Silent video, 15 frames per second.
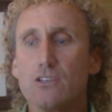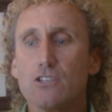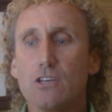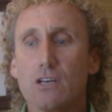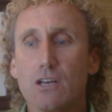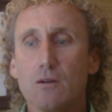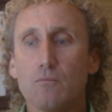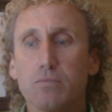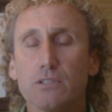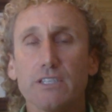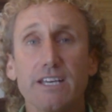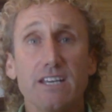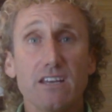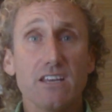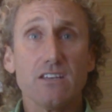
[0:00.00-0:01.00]
to
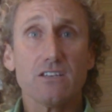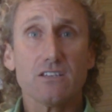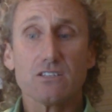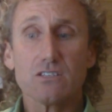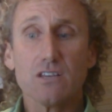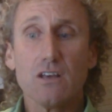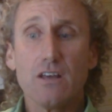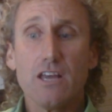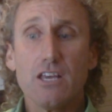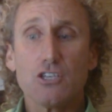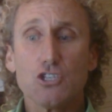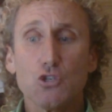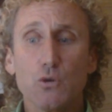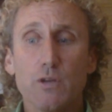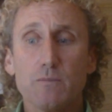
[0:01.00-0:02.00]
complete his
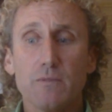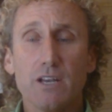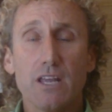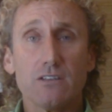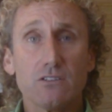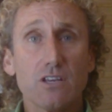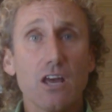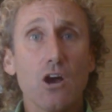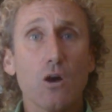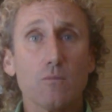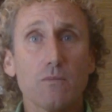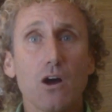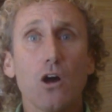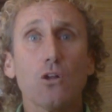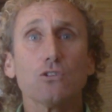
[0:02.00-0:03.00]
treatment and to
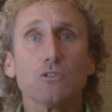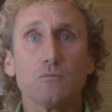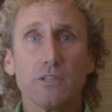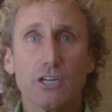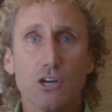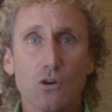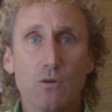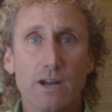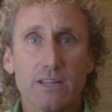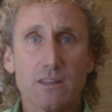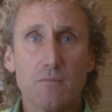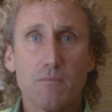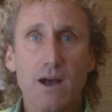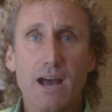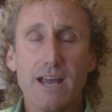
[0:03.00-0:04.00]
help ultimately correct
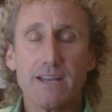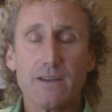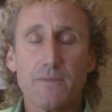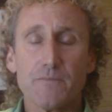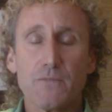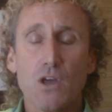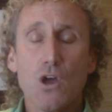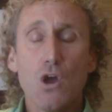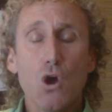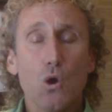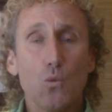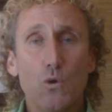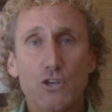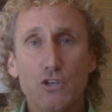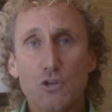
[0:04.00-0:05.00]
the bite.
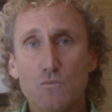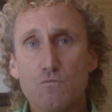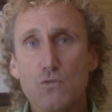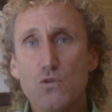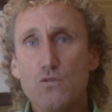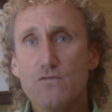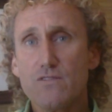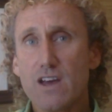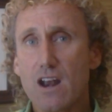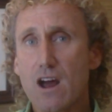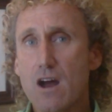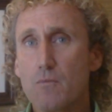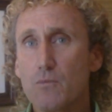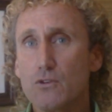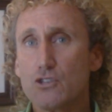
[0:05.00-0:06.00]
When you move that
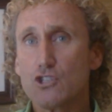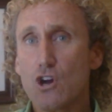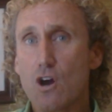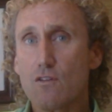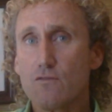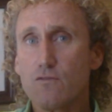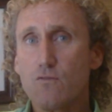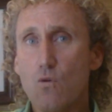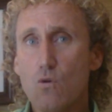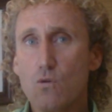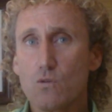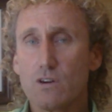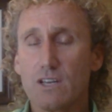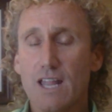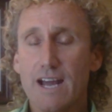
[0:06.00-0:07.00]
upper jaw
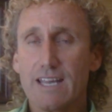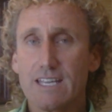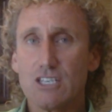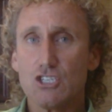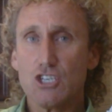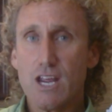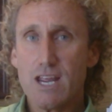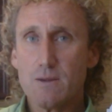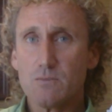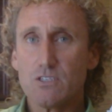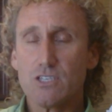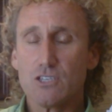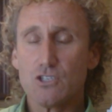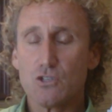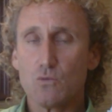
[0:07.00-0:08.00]
forward, like in James'
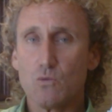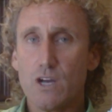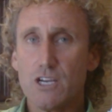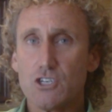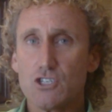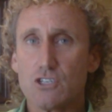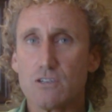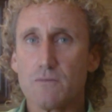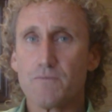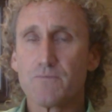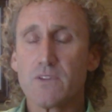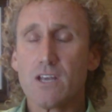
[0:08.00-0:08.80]
situation,